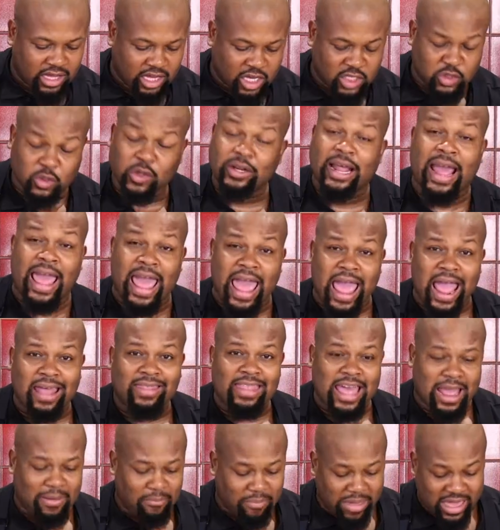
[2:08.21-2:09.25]
because we're going to add
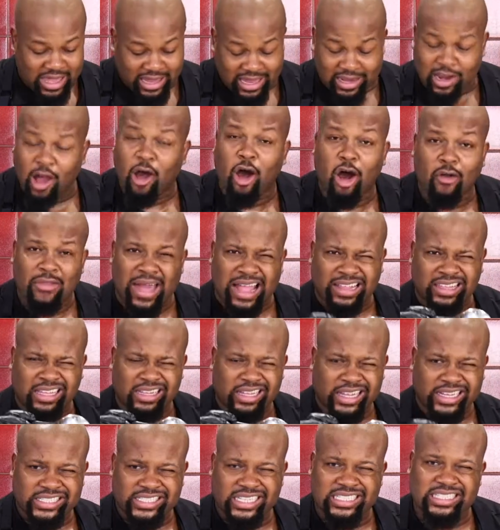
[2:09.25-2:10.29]
that bacon, all that
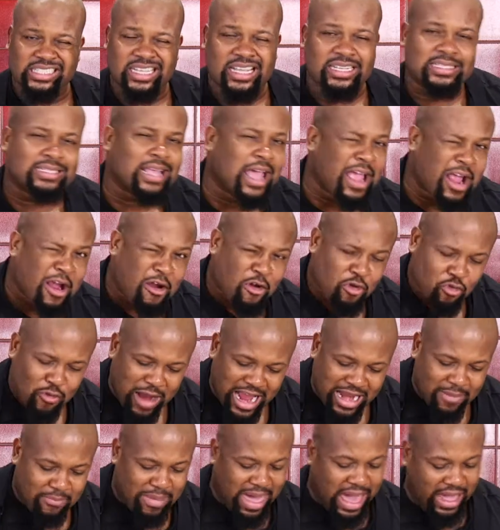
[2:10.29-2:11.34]
deliciousness,
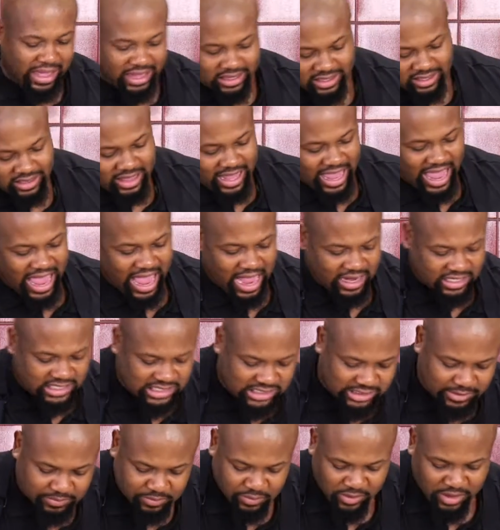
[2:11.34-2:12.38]
right back into the
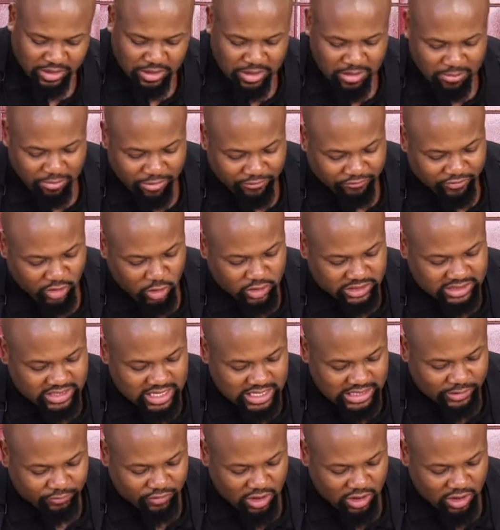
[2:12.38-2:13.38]
hash. But first things